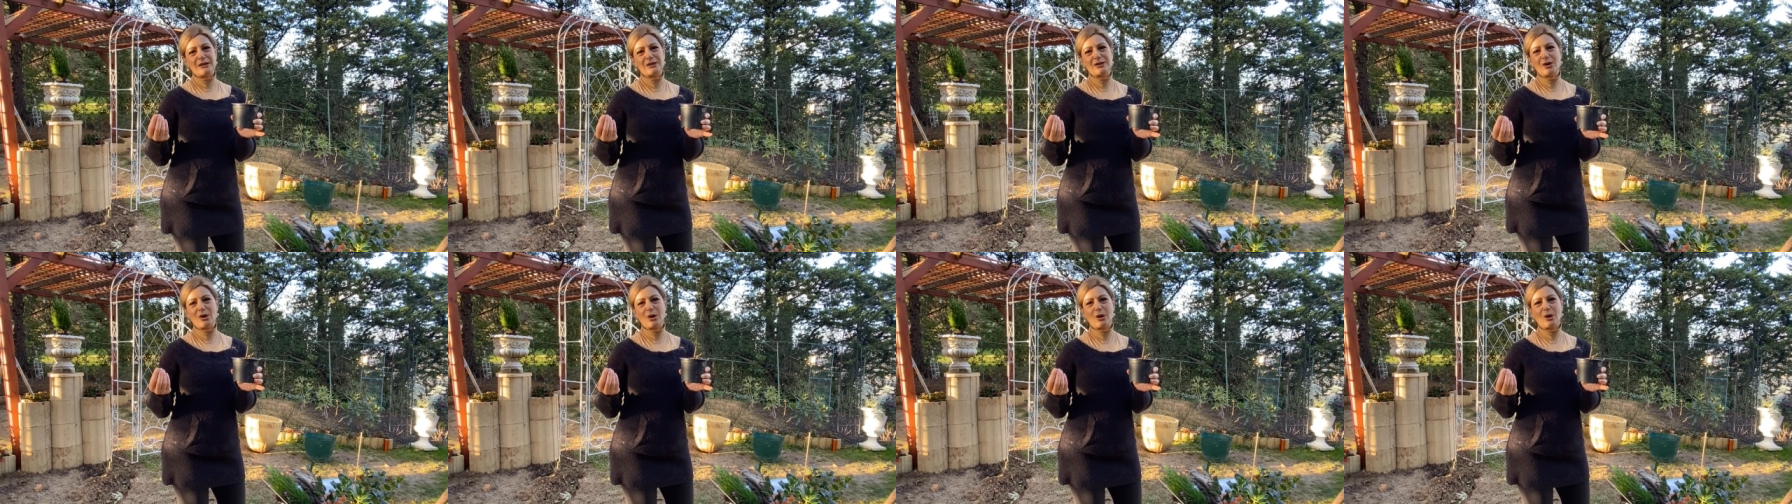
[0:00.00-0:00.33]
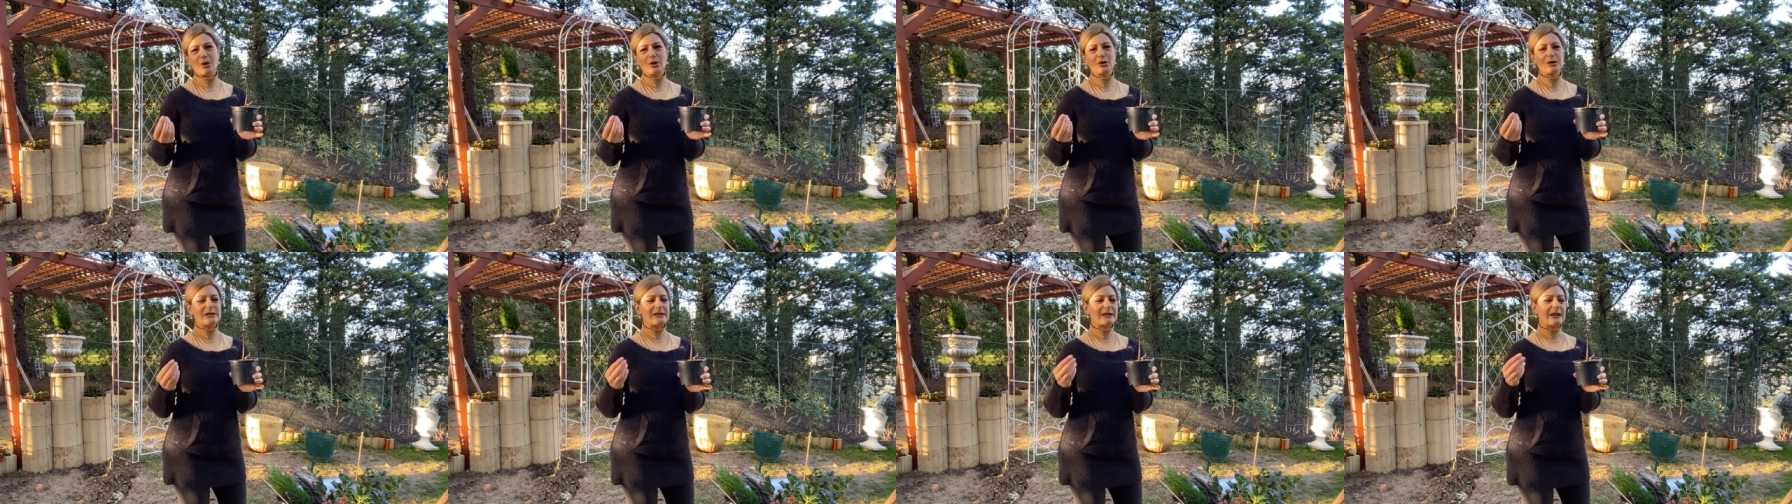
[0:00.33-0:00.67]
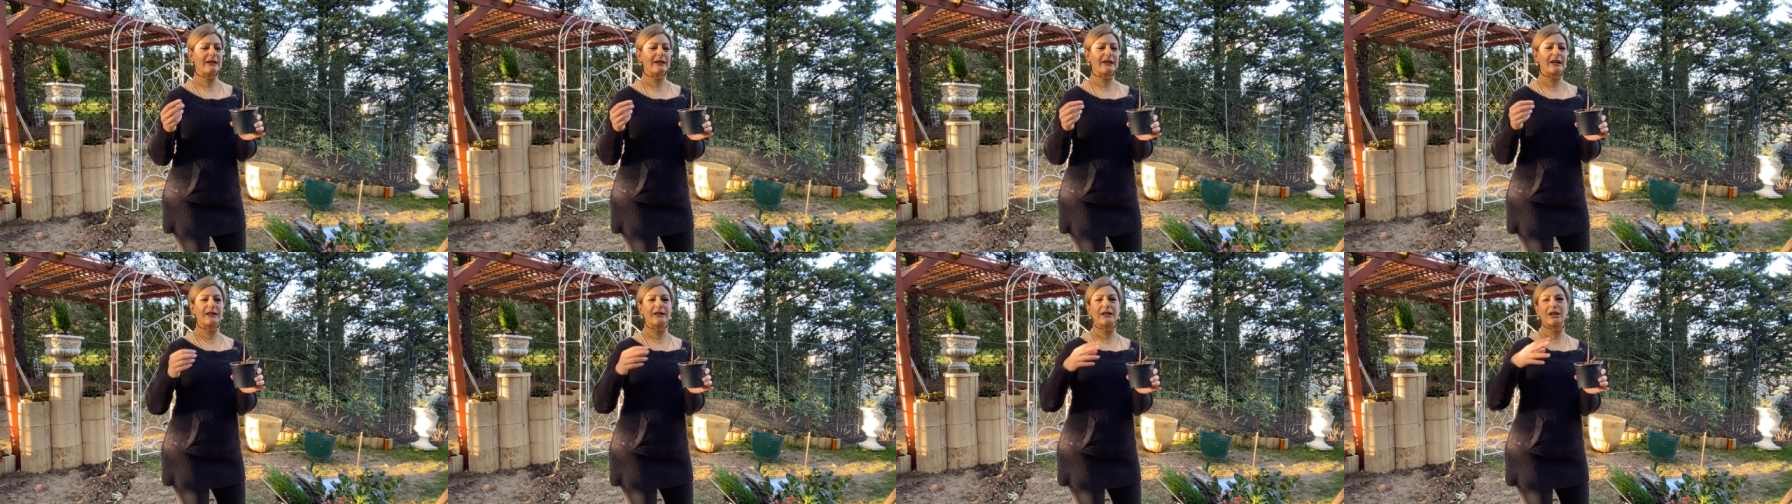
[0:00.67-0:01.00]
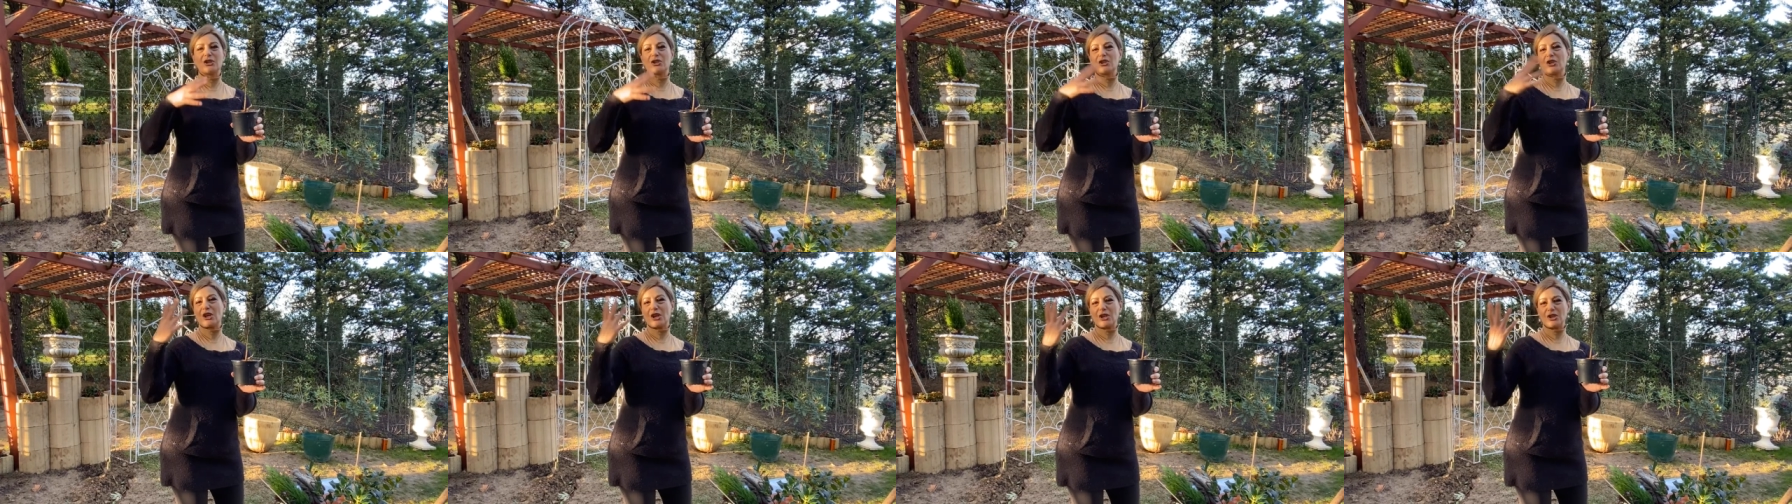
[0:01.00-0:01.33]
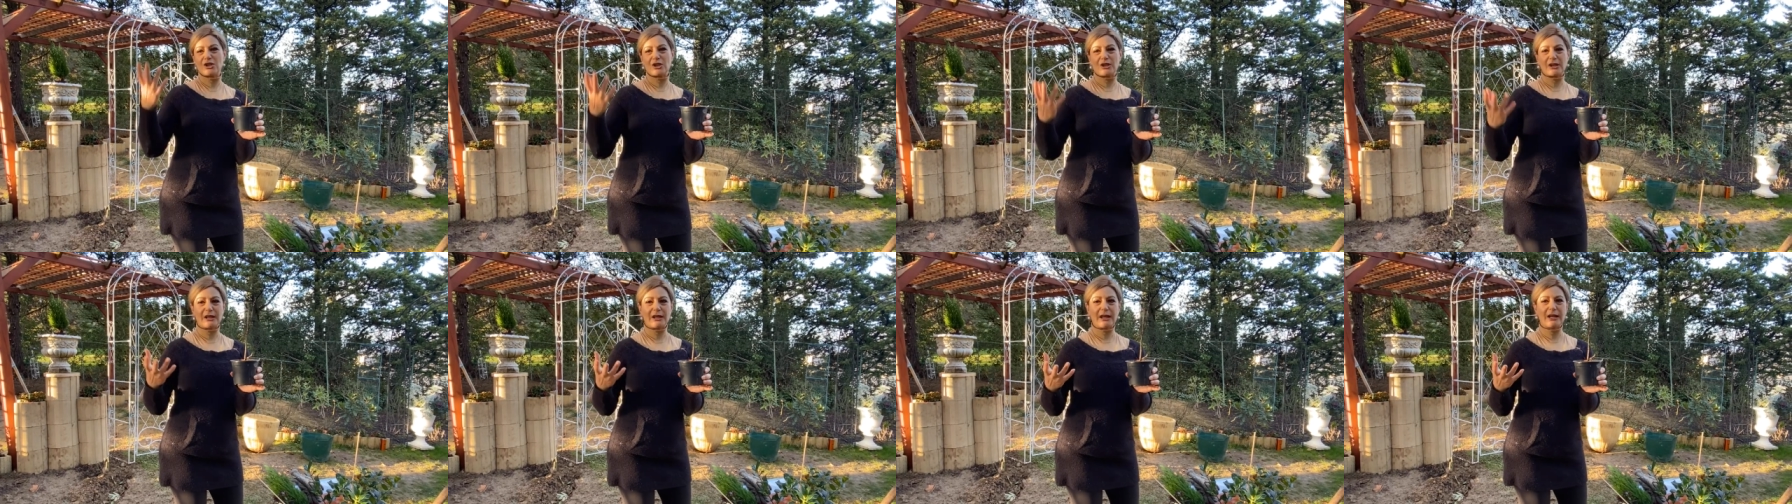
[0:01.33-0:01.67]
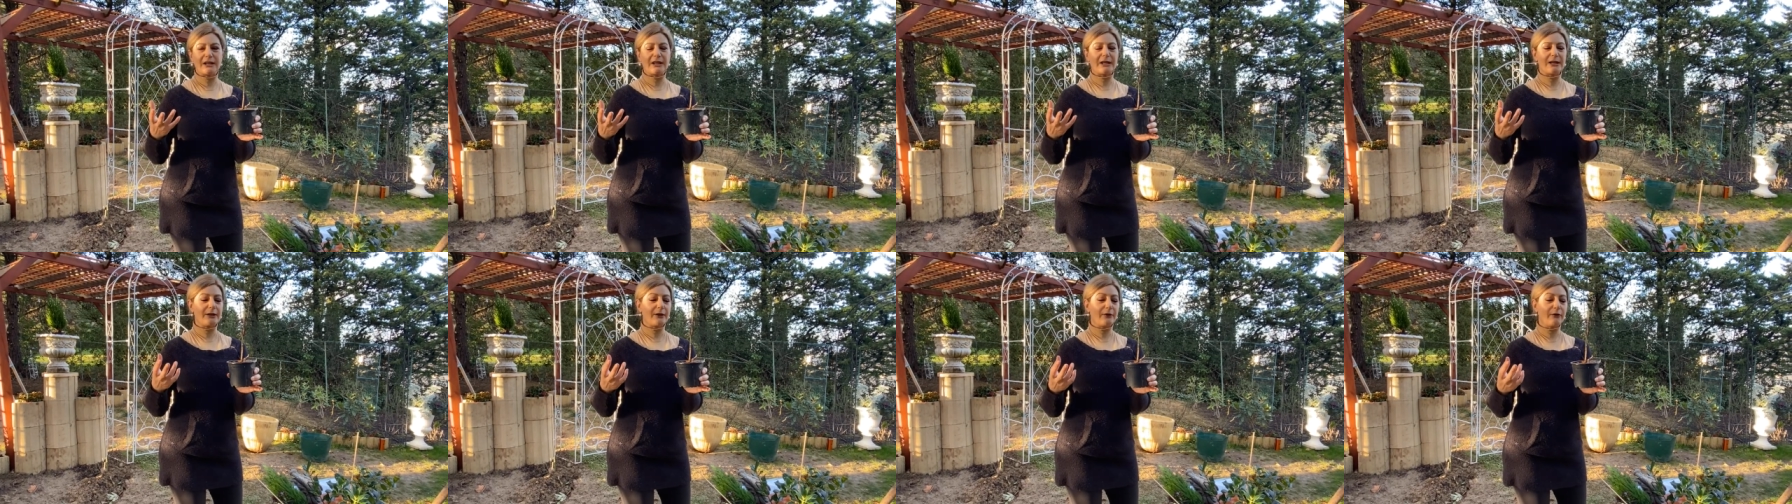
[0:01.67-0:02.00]
tones and then they change it again
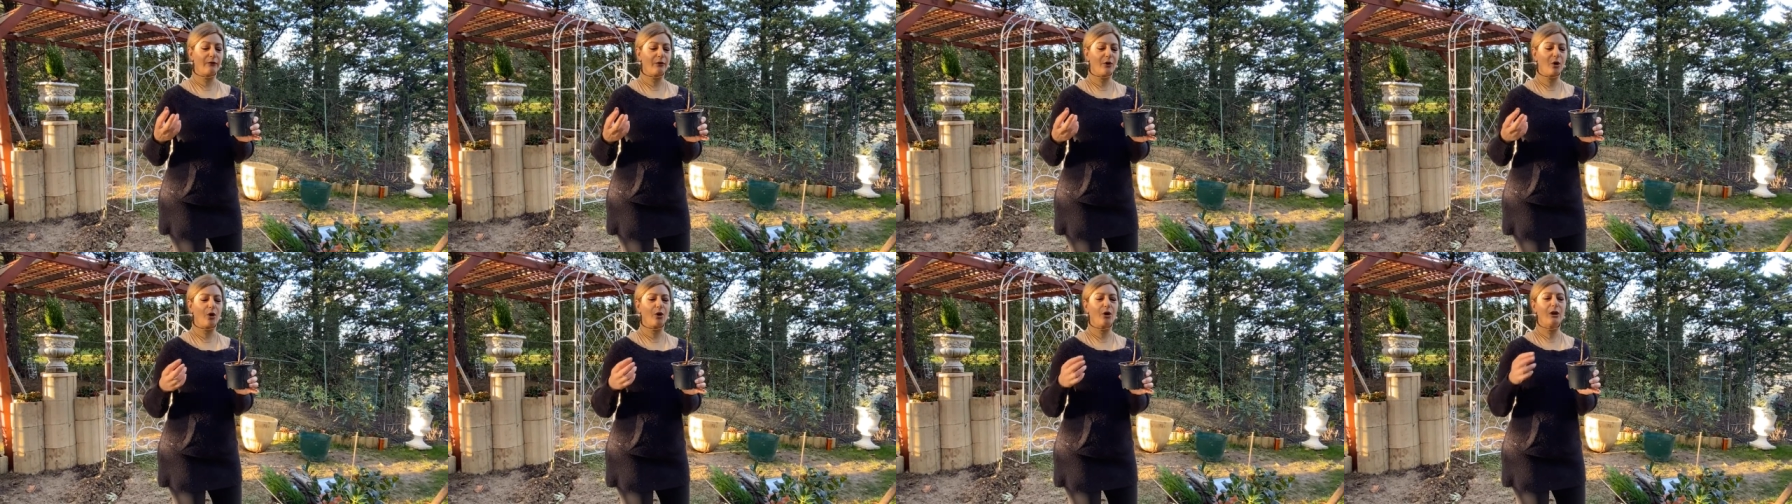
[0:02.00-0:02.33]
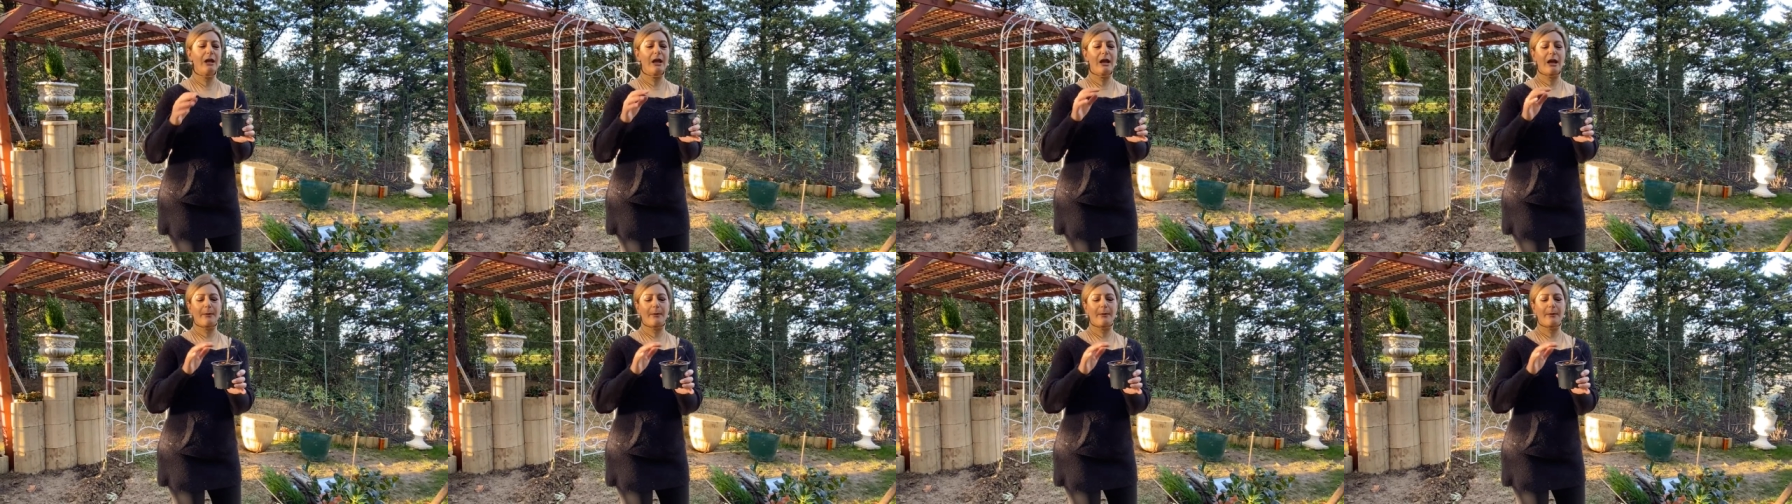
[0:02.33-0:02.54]
in the fall